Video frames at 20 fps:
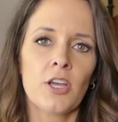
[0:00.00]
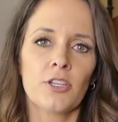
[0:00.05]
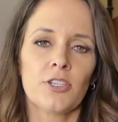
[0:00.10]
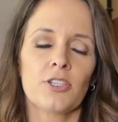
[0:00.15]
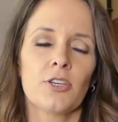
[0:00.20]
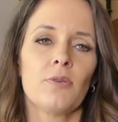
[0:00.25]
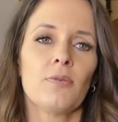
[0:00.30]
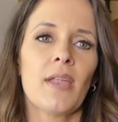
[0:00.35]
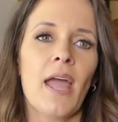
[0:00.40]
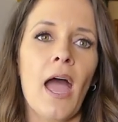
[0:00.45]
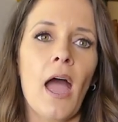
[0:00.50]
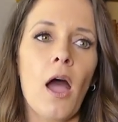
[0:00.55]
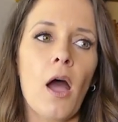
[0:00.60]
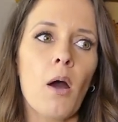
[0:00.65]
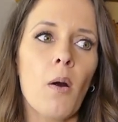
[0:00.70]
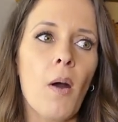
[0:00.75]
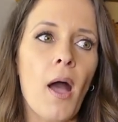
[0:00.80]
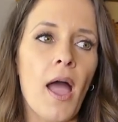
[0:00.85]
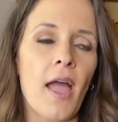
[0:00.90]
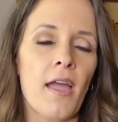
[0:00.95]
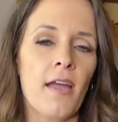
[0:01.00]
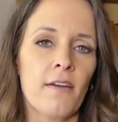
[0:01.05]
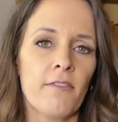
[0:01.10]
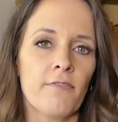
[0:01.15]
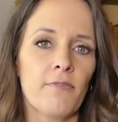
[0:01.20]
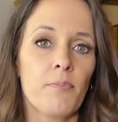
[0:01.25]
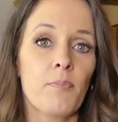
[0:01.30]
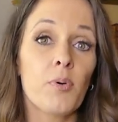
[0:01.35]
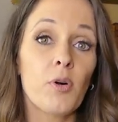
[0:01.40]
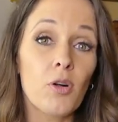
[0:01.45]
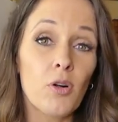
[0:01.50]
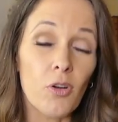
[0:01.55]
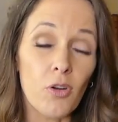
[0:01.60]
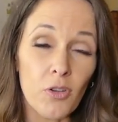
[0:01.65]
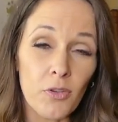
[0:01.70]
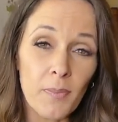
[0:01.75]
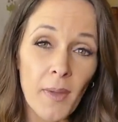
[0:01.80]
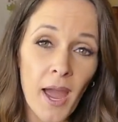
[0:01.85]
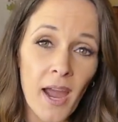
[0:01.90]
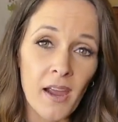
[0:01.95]
So now I have
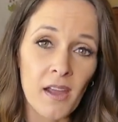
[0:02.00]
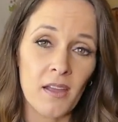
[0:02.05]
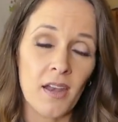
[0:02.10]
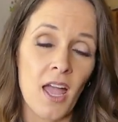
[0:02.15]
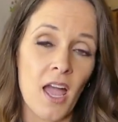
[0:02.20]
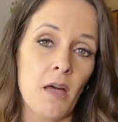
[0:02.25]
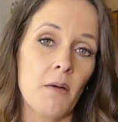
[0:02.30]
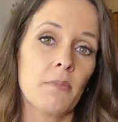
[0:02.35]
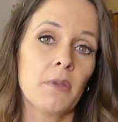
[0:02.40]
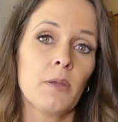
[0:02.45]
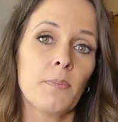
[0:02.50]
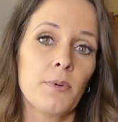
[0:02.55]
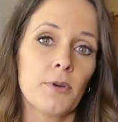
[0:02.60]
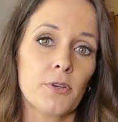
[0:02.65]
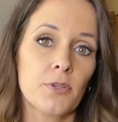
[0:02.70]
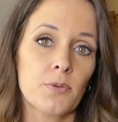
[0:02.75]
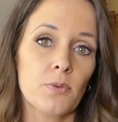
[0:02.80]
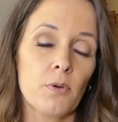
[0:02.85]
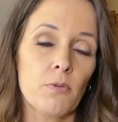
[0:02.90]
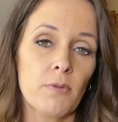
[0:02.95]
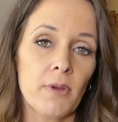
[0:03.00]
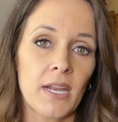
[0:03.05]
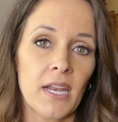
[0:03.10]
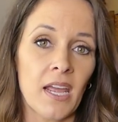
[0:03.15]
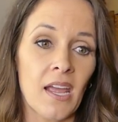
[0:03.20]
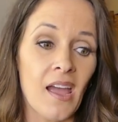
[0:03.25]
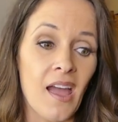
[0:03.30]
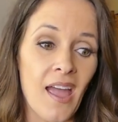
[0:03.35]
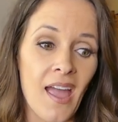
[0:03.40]
pulled back on how many books we're reading.